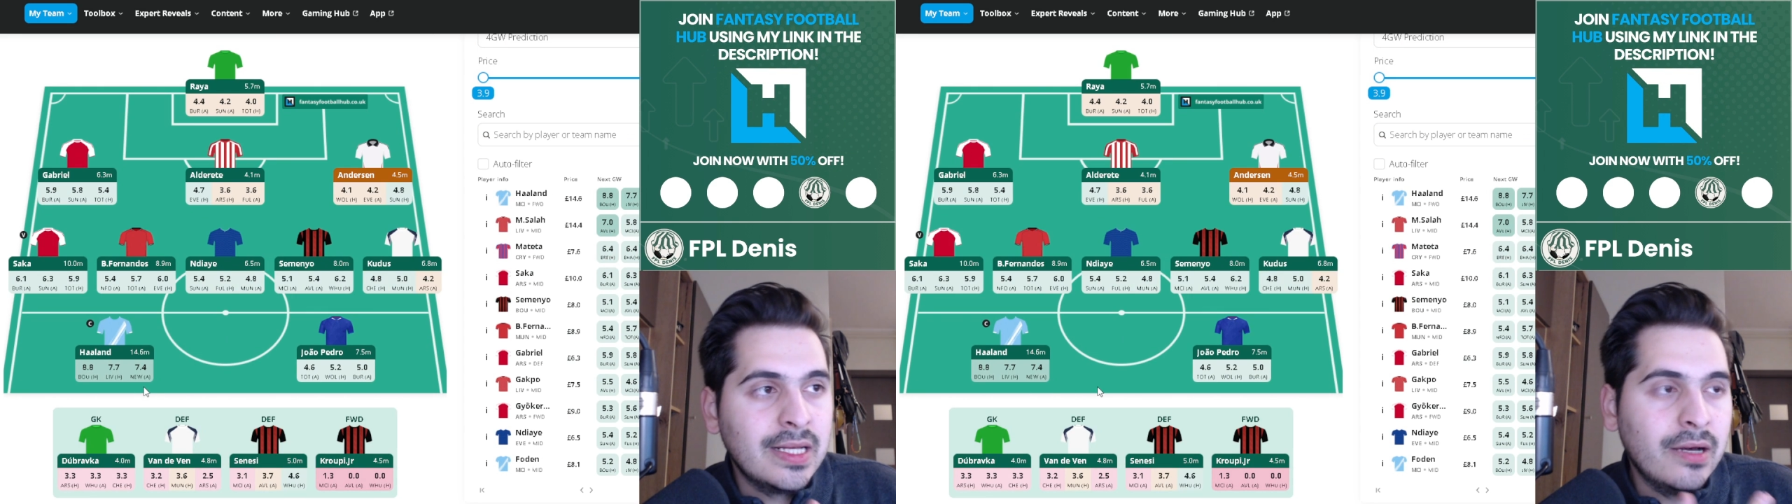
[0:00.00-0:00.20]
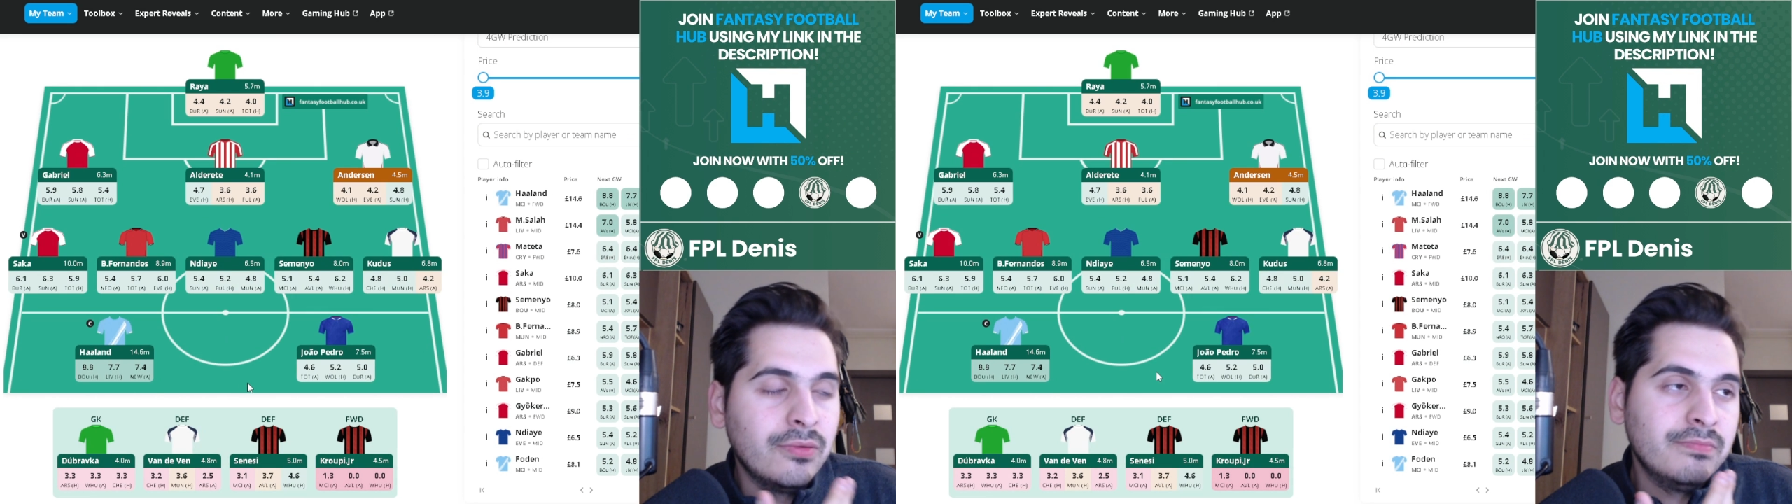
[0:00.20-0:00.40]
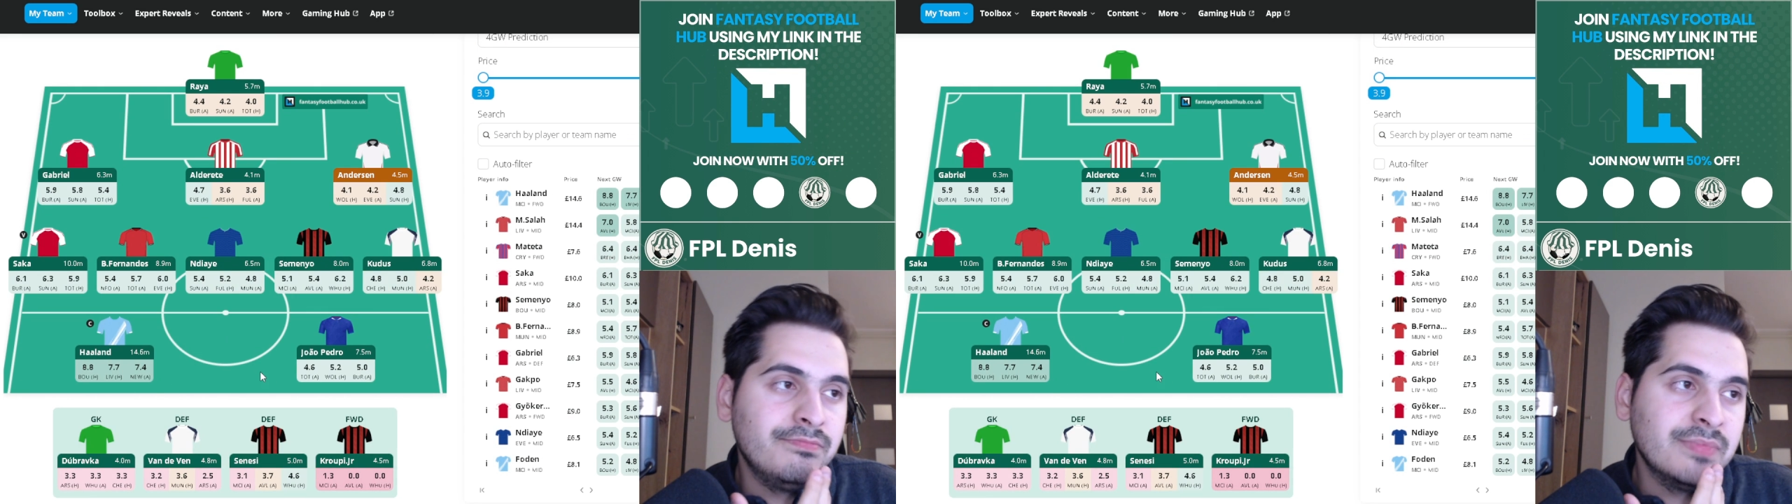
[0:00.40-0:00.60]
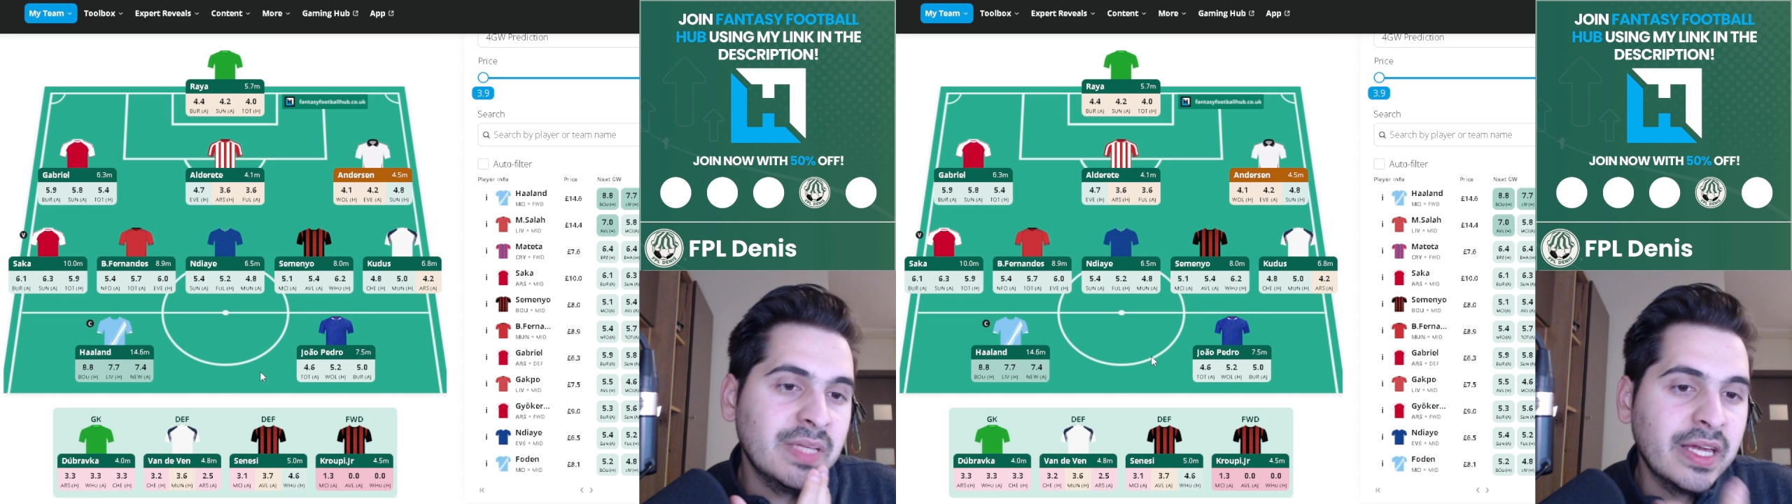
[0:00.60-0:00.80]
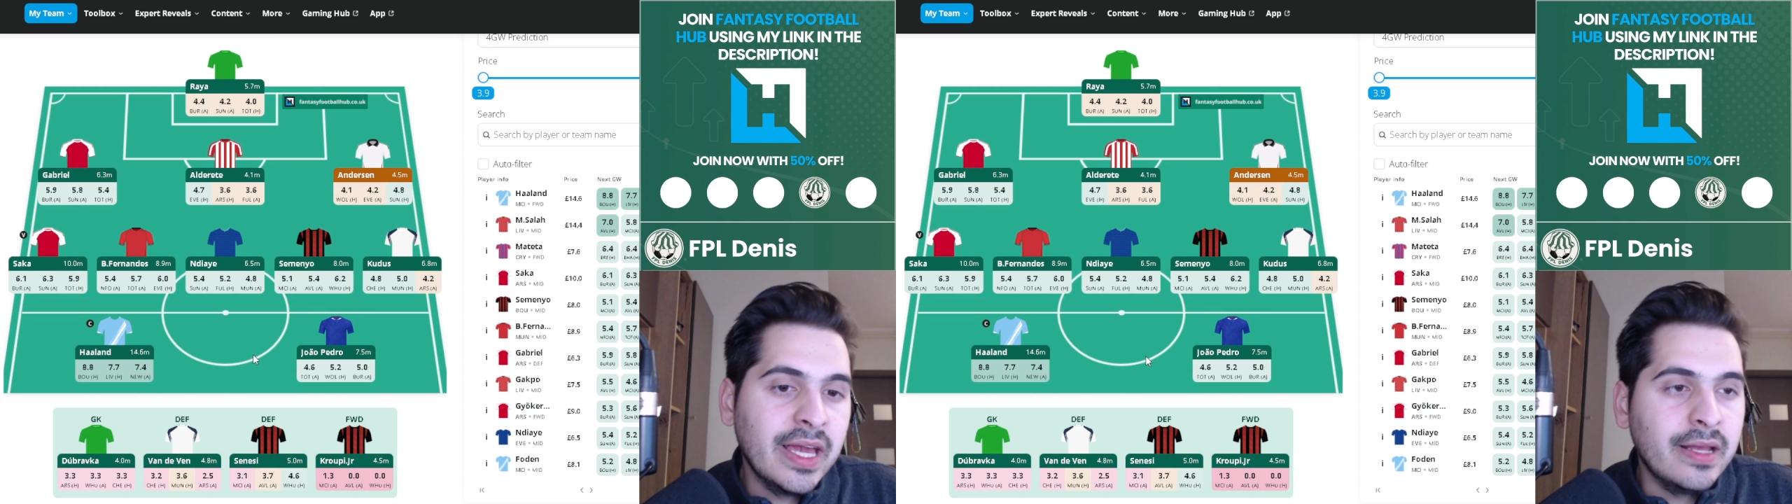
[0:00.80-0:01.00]
Now,
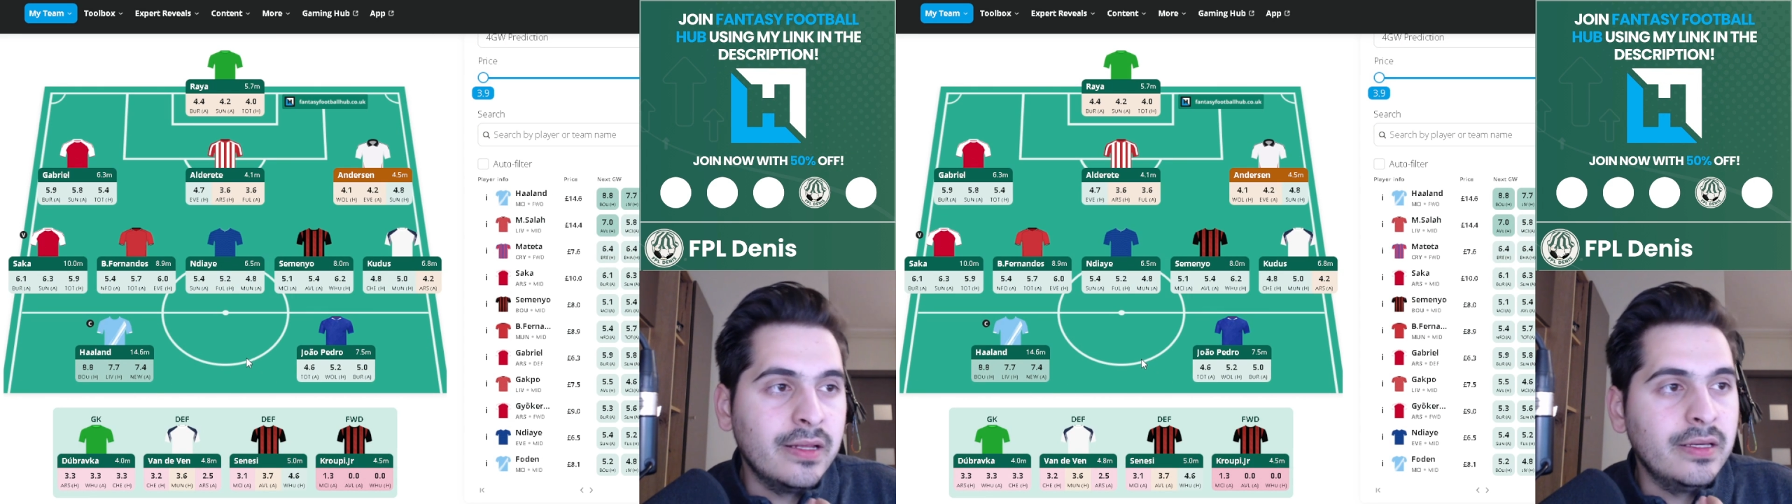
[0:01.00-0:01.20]
again,